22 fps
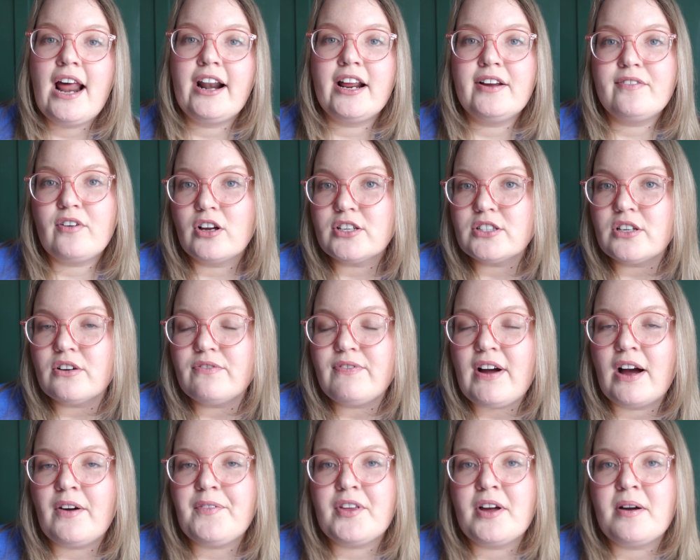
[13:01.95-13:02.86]
And I've also
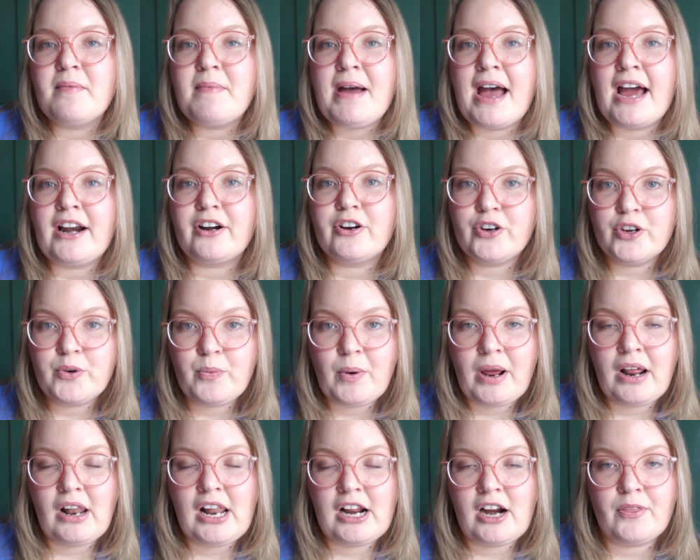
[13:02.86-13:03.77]
found them at
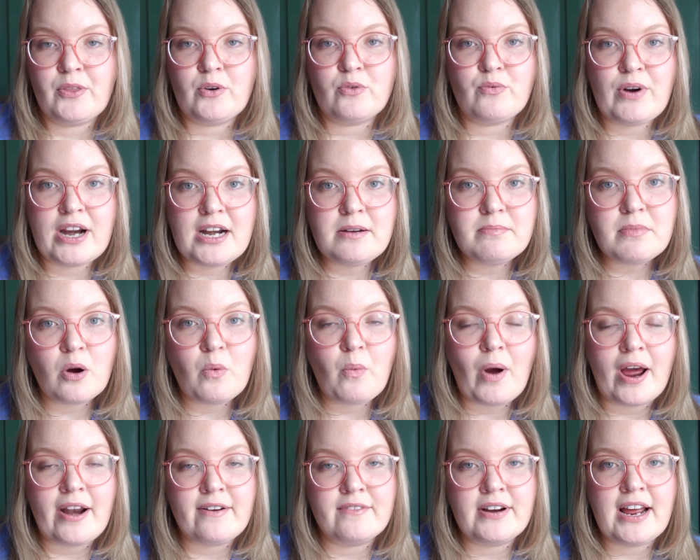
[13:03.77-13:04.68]
Goodwill. I got the rainbow
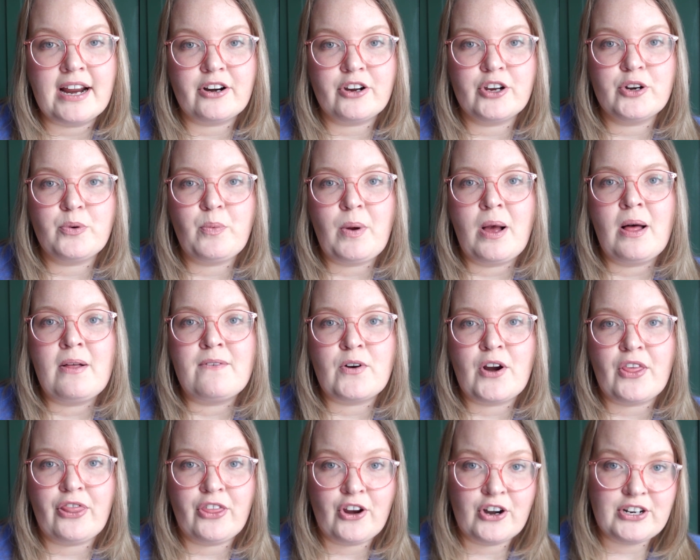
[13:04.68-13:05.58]
one at Goodwill
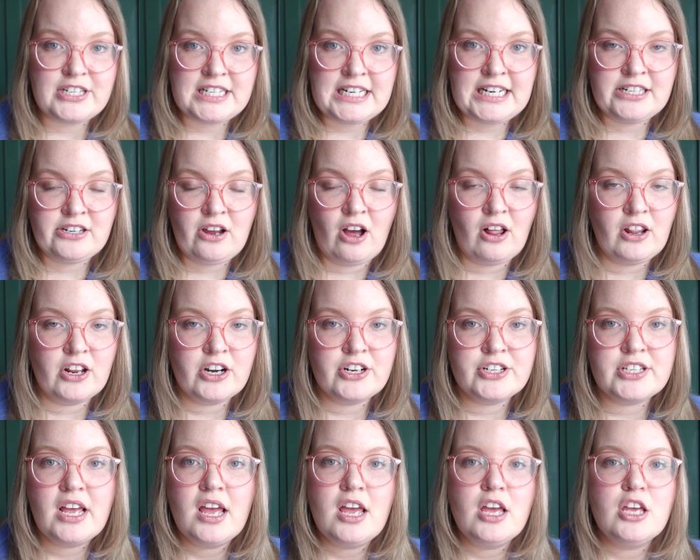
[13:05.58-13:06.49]
for
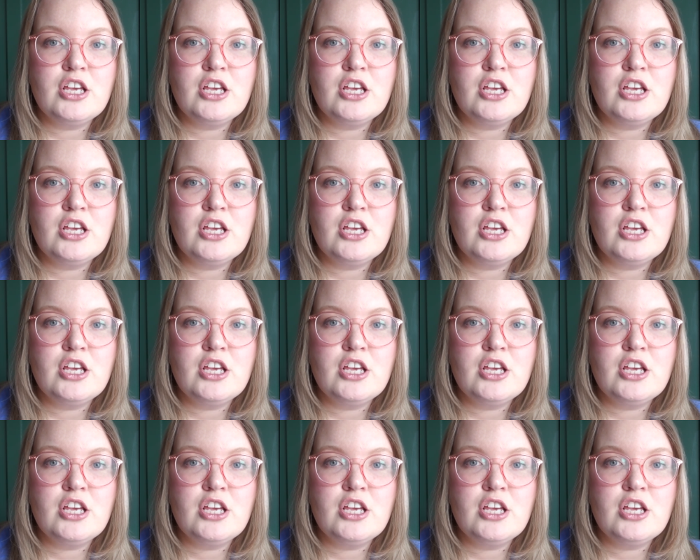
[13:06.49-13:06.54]
$13.